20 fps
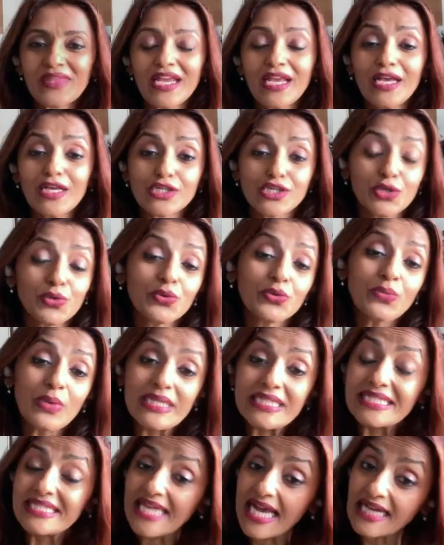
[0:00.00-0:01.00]
So
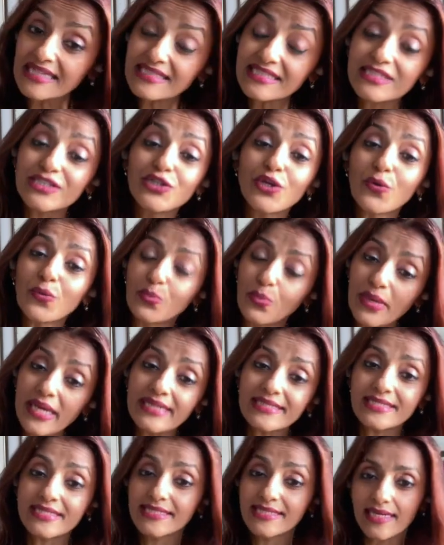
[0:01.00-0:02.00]
yes, your
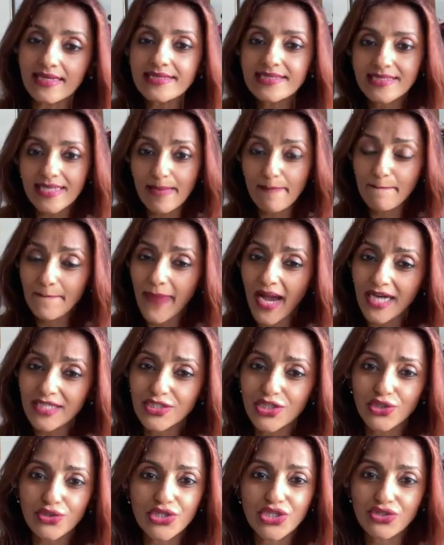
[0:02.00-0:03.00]
weight does impact
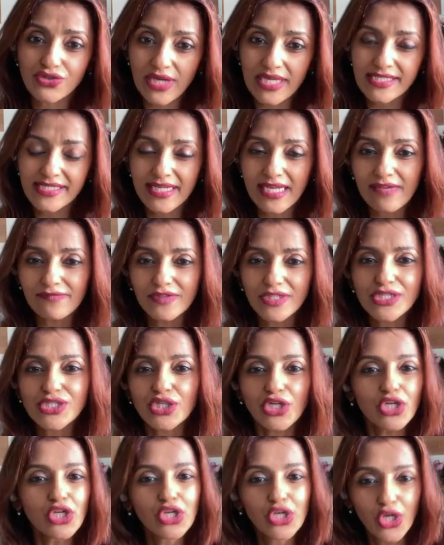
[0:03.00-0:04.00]
your stress levels
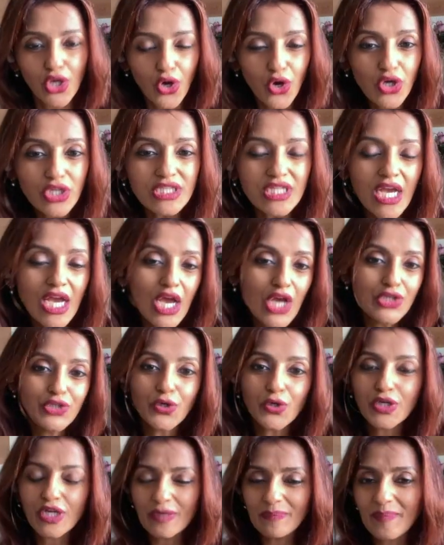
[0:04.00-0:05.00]
a lot. Your
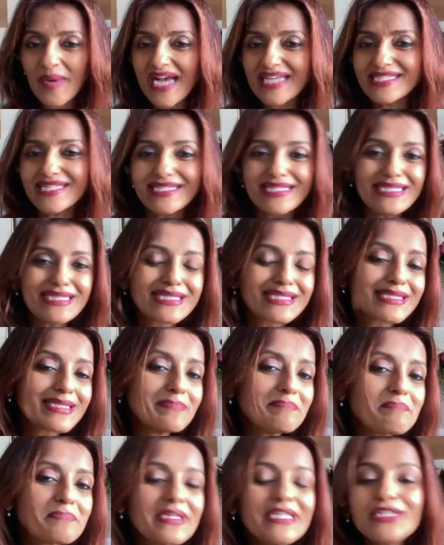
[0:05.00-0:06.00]
capacity
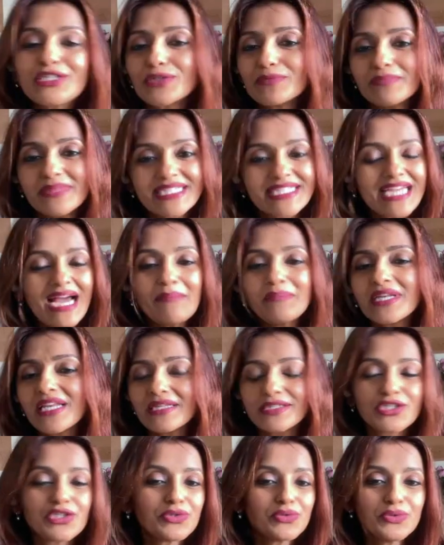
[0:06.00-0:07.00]
simply to
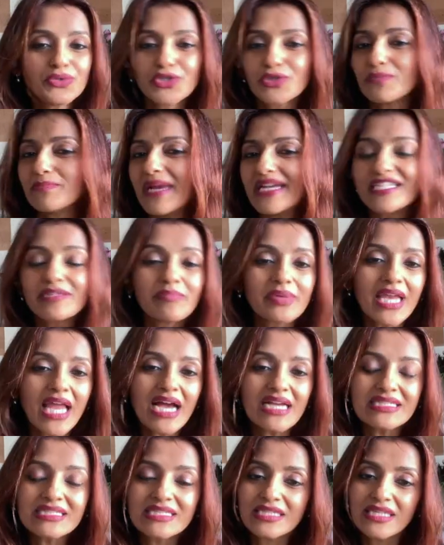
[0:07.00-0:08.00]

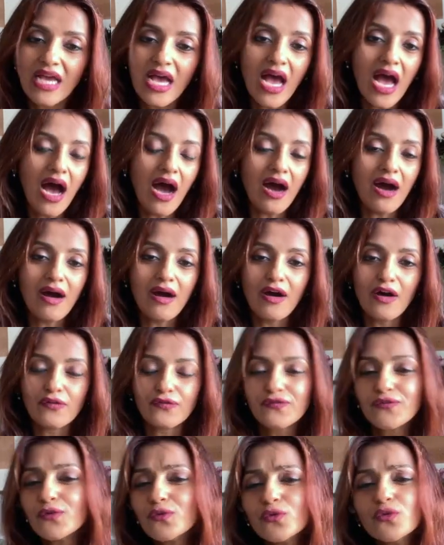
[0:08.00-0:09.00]
metabolize
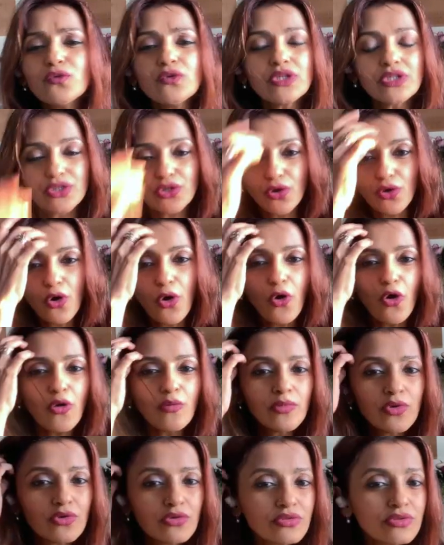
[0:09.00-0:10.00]
food, your
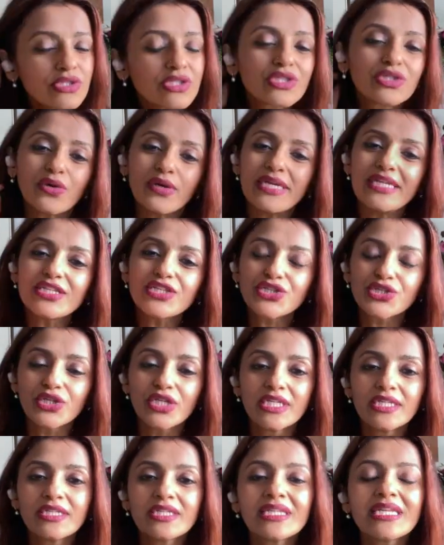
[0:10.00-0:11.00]
hormones, your
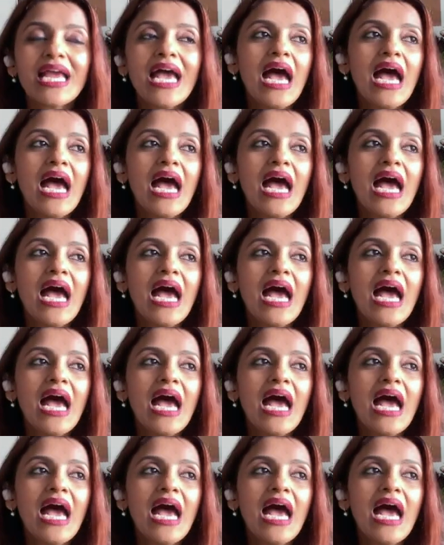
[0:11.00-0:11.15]
insulin.